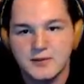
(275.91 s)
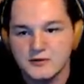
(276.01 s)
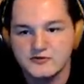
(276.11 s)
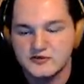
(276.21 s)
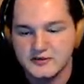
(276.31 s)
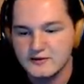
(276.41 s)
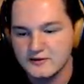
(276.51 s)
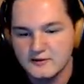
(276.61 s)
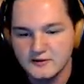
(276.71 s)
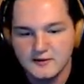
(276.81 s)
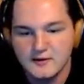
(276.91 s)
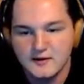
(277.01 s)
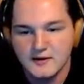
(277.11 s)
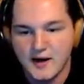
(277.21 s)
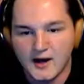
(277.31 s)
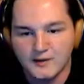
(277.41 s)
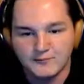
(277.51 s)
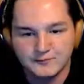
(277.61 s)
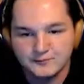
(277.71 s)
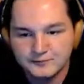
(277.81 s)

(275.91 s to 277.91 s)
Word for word: posting um,